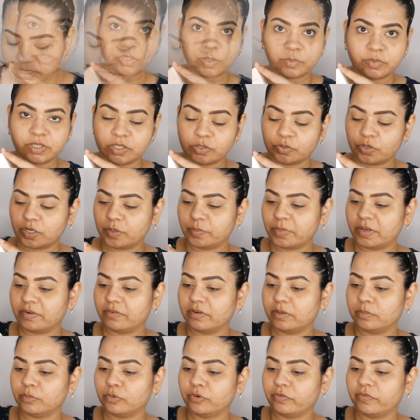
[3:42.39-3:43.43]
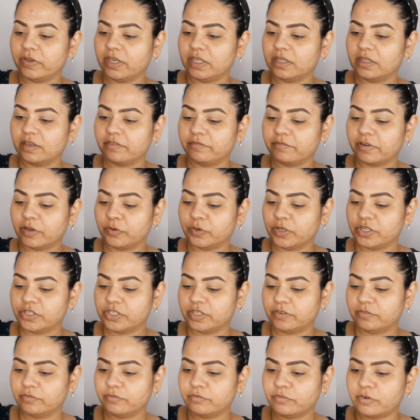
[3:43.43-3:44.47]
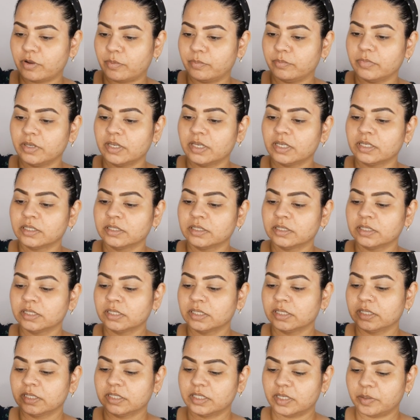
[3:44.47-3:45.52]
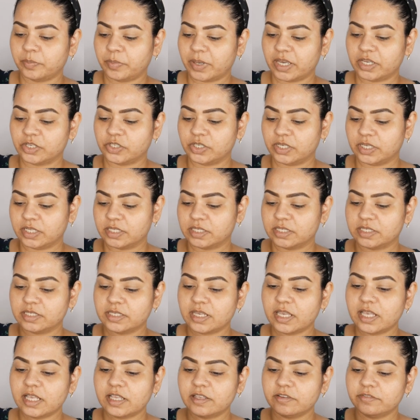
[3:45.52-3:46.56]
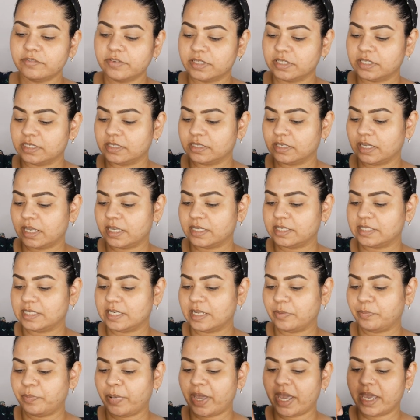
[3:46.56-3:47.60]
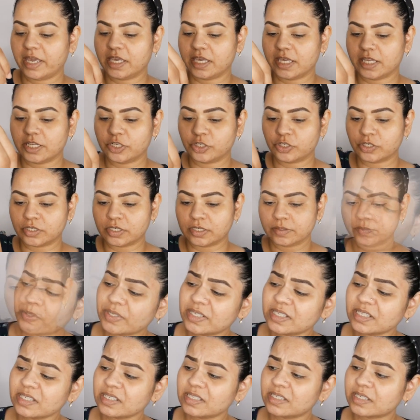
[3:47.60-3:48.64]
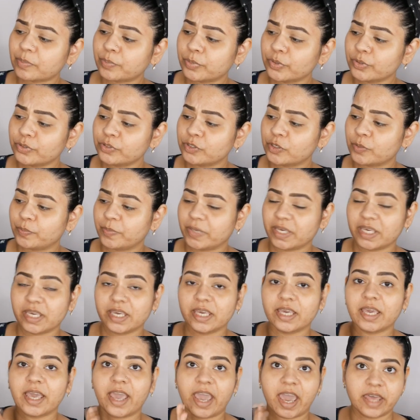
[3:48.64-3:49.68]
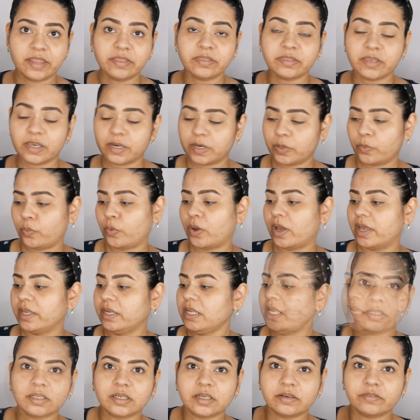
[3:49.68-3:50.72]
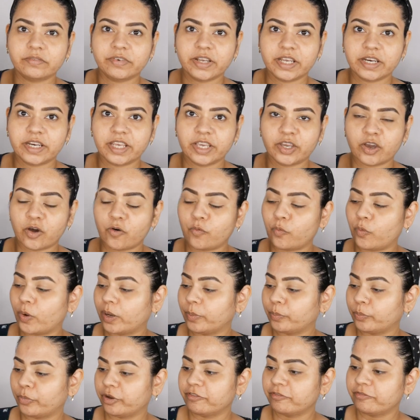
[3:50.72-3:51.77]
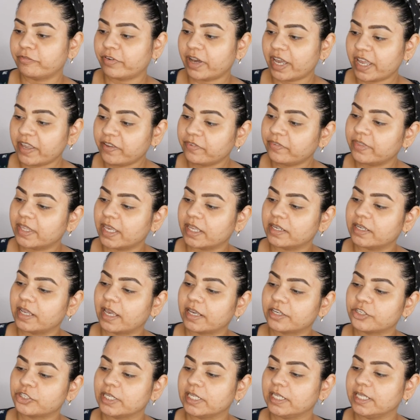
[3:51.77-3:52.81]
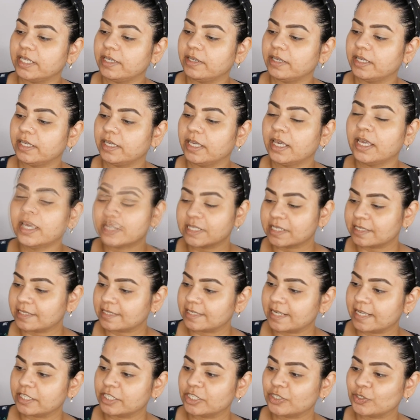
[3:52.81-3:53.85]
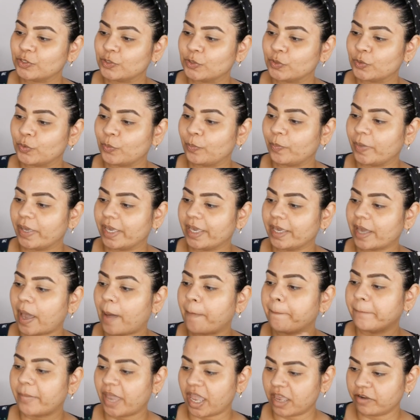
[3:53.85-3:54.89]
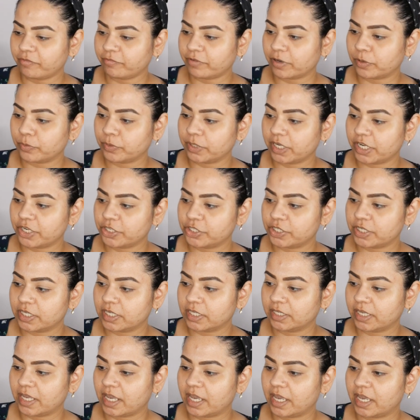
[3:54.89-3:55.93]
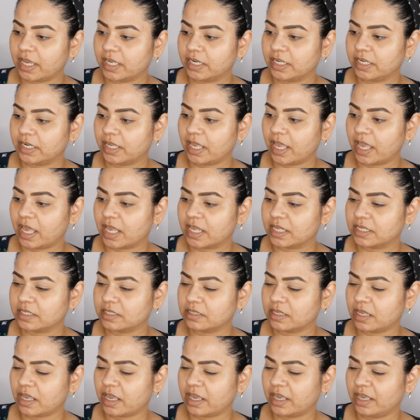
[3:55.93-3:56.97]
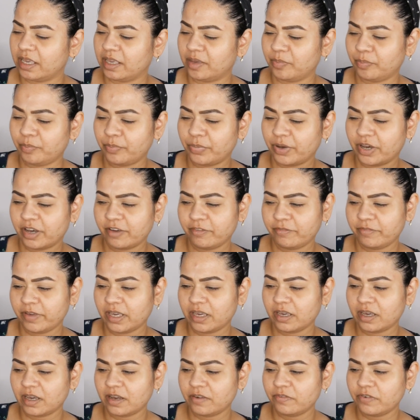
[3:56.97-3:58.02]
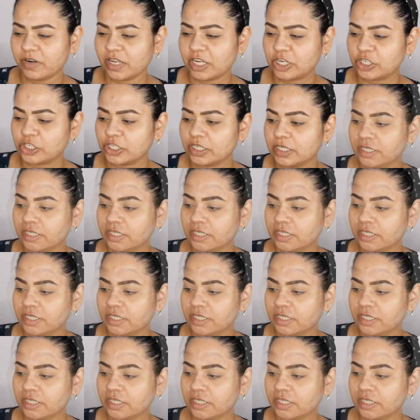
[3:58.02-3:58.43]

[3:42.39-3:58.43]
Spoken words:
So I'm just going to be removing the foundation from the packaging itself. It's nicely packaged. So this is supposed to be N31, a reading of 1.5 that actually translates to being a matte foundation, and it has a perfect coverage.